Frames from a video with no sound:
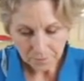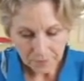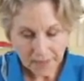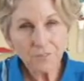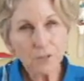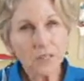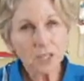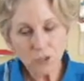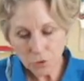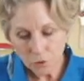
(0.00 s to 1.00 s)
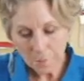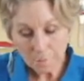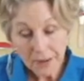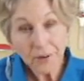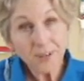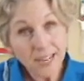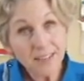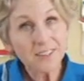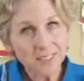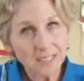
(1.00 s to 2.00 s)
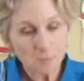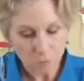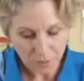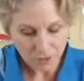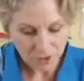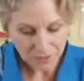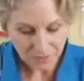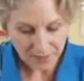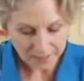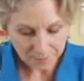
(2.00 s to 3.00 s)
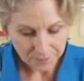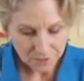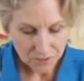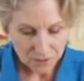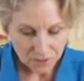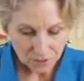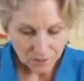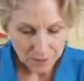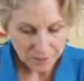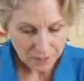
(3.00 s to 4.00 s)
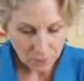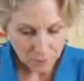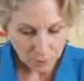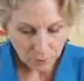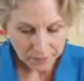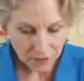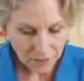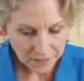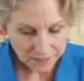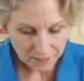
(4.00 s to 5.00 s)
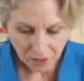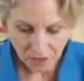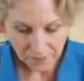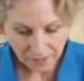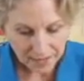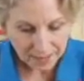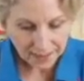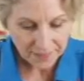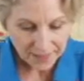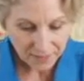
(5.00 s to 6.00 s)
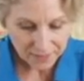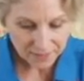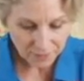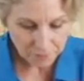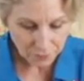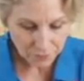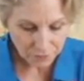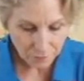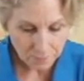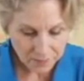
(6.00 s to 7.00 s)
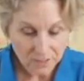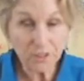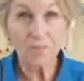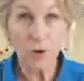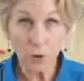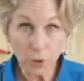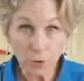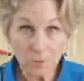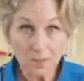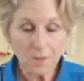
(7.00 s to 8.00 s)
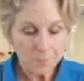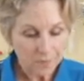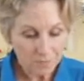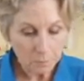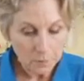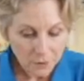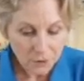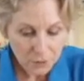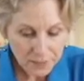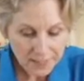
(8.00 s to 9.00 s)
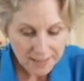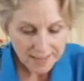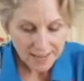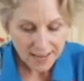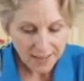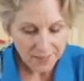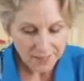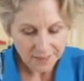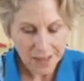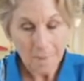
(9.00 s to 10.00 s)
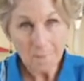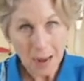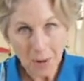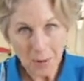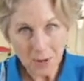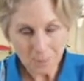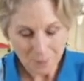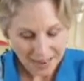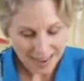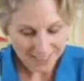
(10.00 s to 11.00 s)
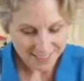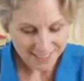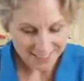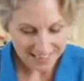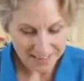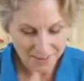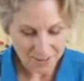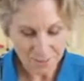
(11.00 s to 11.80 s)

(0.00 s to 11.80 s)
If you're going to do a marinade, the stems work just fine. So there we go. We're pulling all the leaves off, and there is a beautiful mix of herbs, familiar greens, and then that power-packed kale.